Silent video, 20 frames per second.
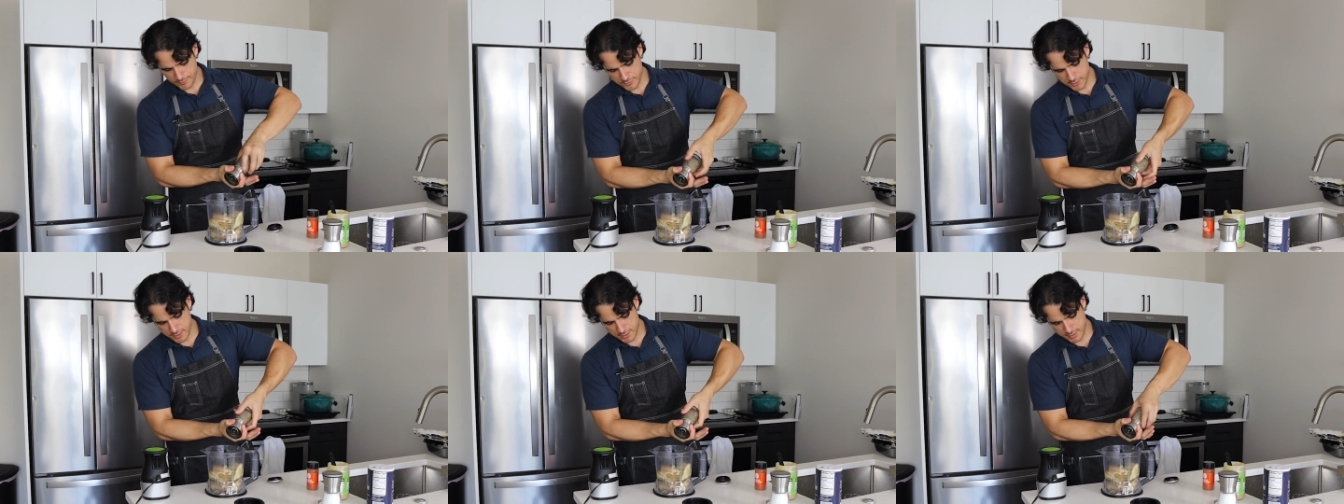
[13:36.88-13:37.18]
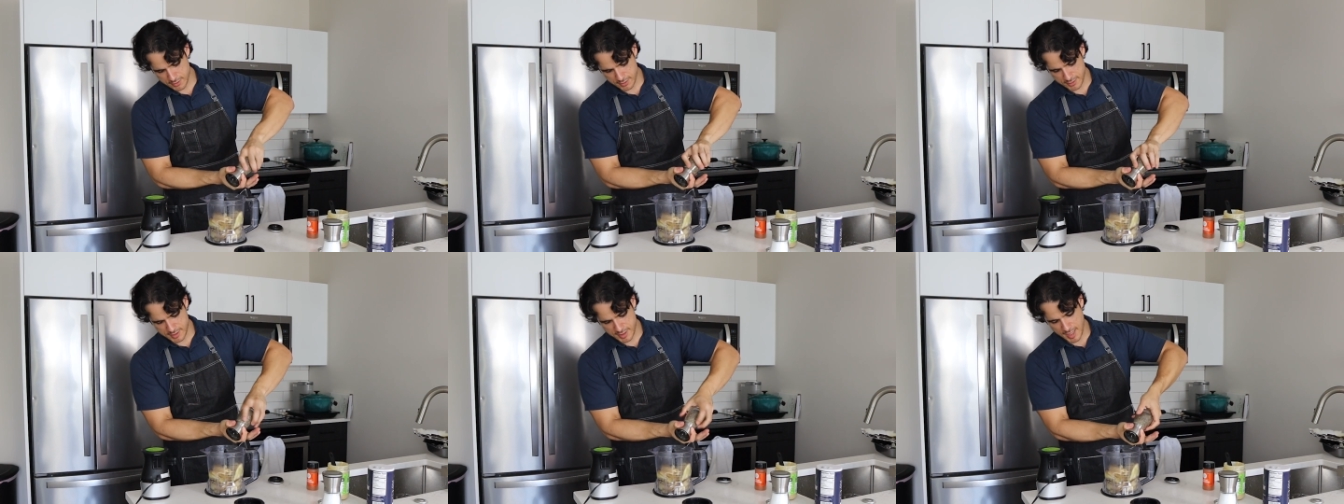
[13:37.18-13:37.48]

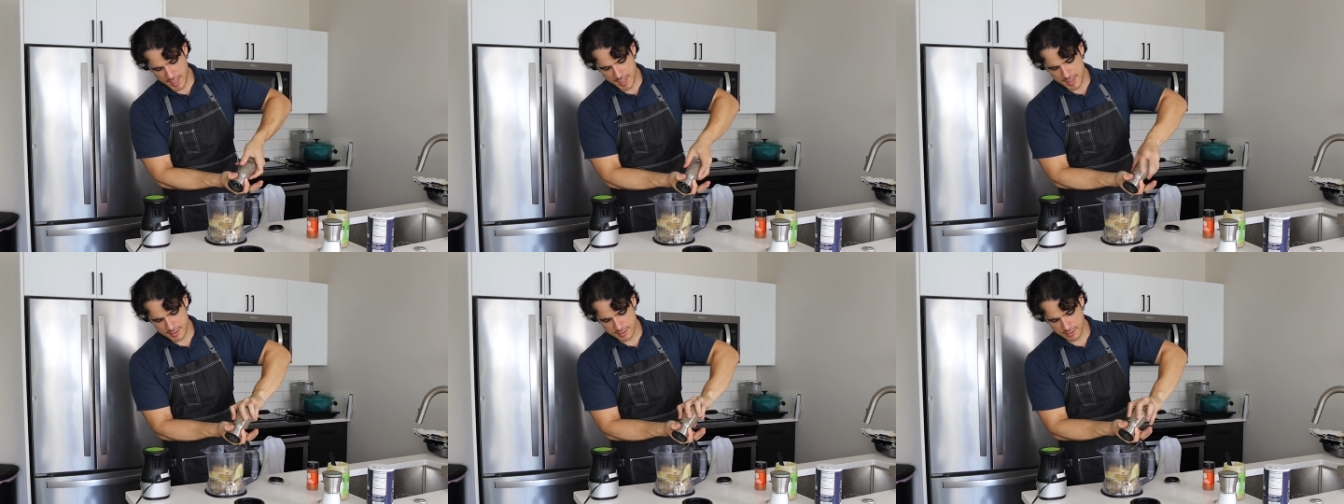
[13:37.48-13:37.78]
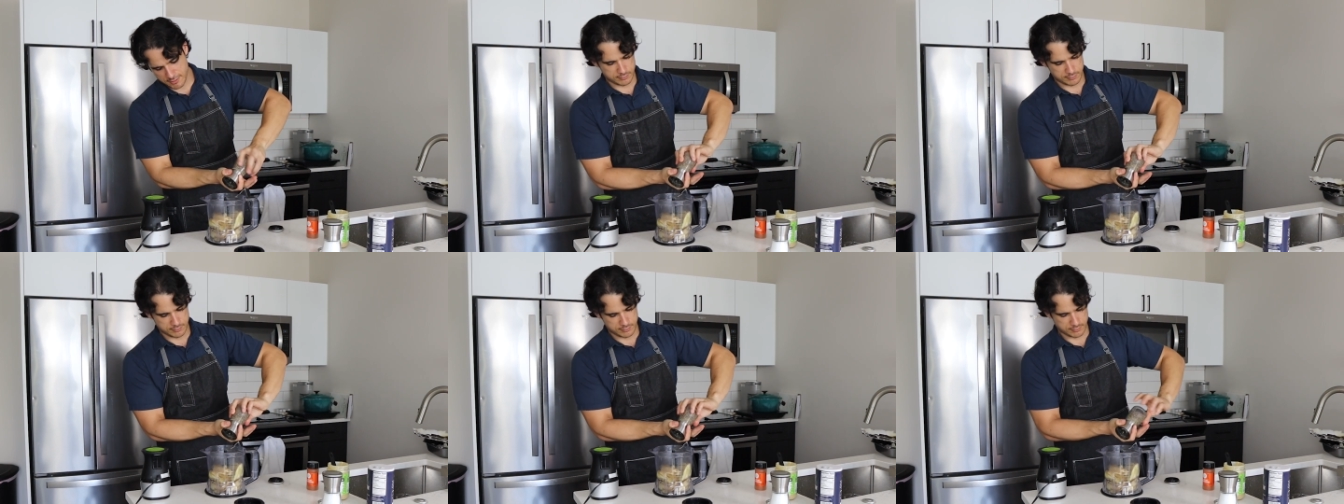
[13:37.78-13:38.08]
just to
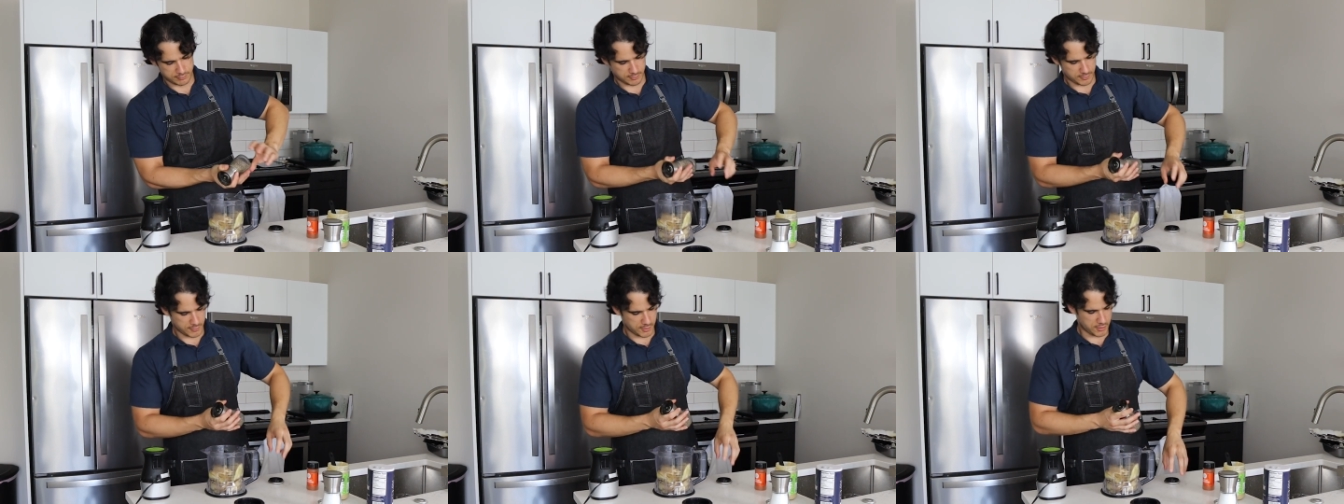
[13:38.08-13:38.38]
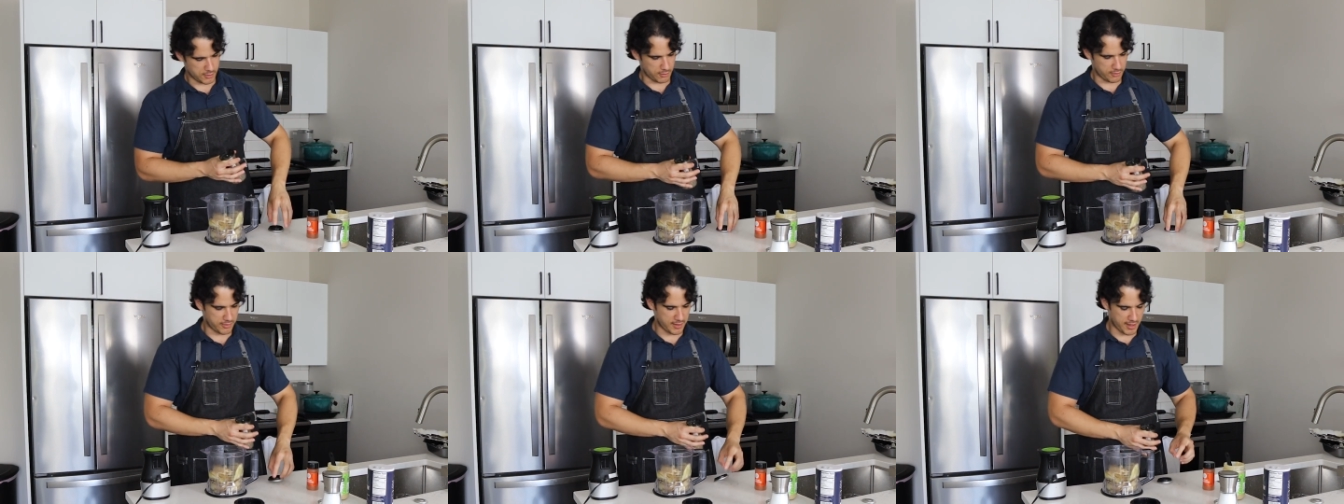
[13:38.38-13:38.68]
taste.
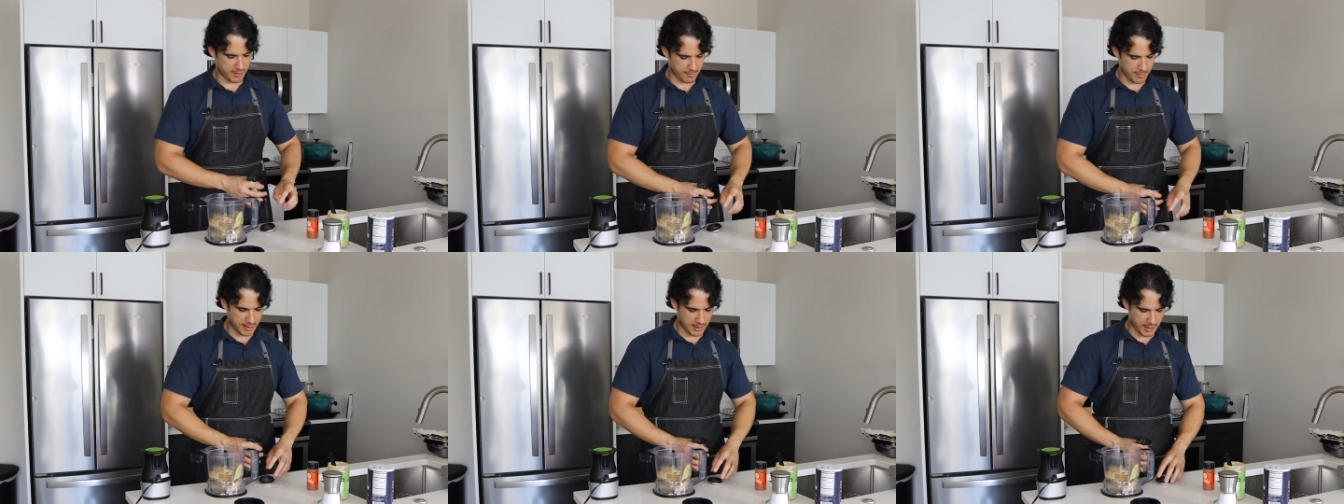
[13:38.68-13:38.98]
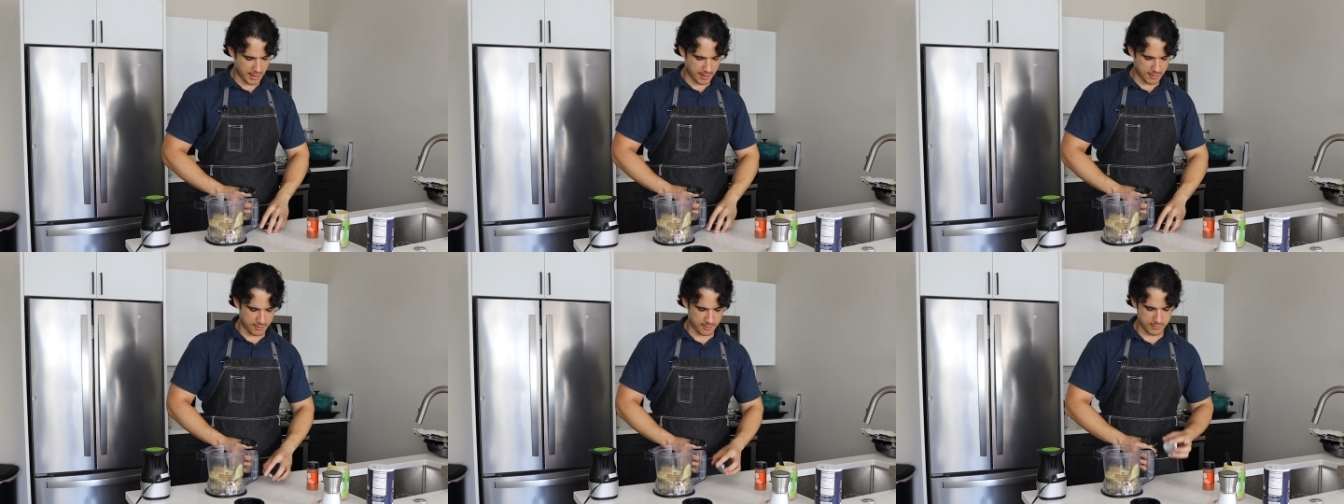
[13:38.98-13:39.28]
You'll thank me
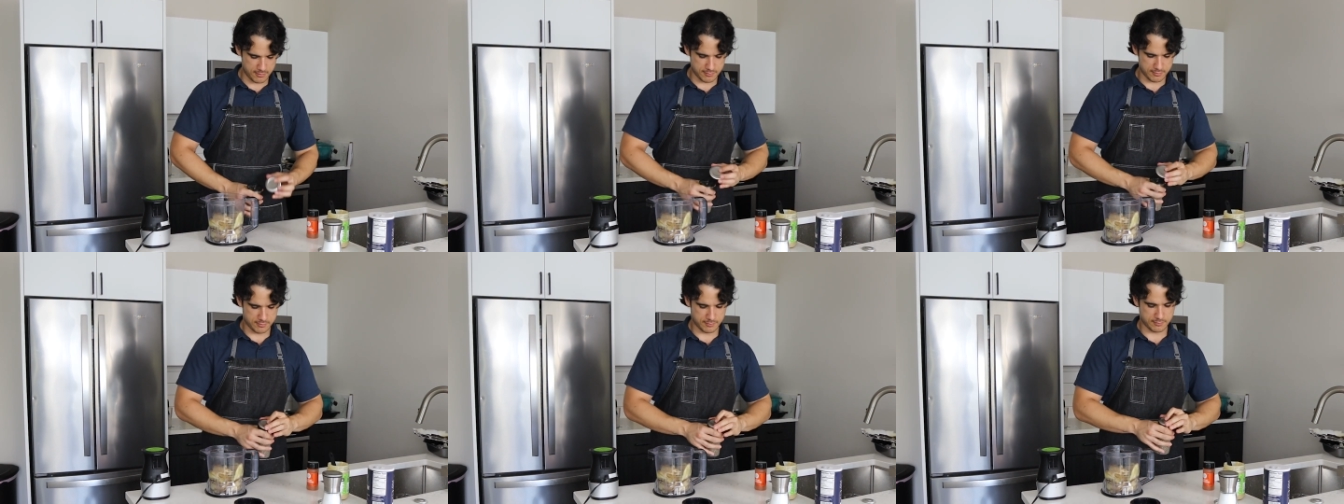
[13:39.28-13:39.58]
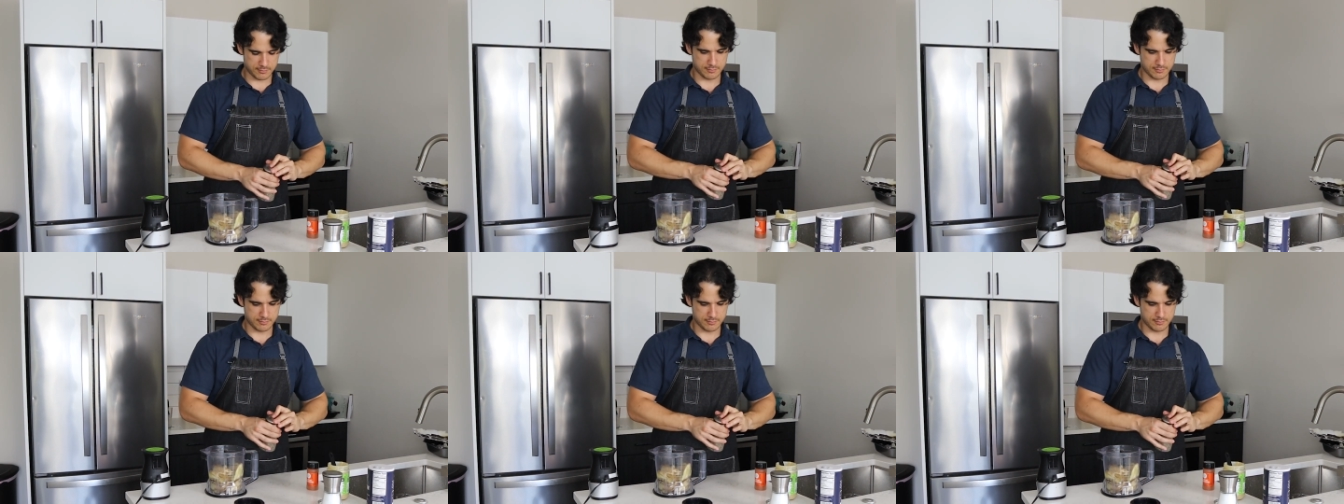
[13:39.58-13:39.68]
later.